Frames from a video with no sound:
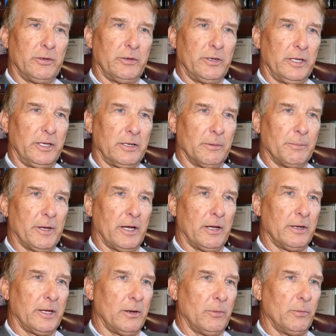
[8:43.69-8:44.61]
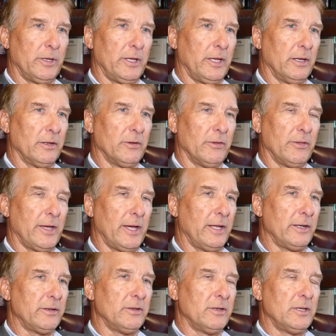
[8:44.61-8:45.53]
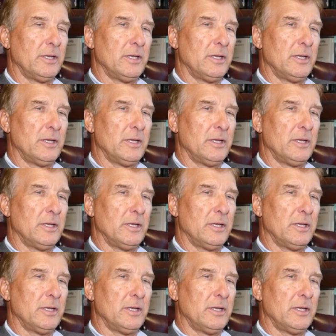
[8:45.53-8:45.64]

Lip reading: unique about how we handle that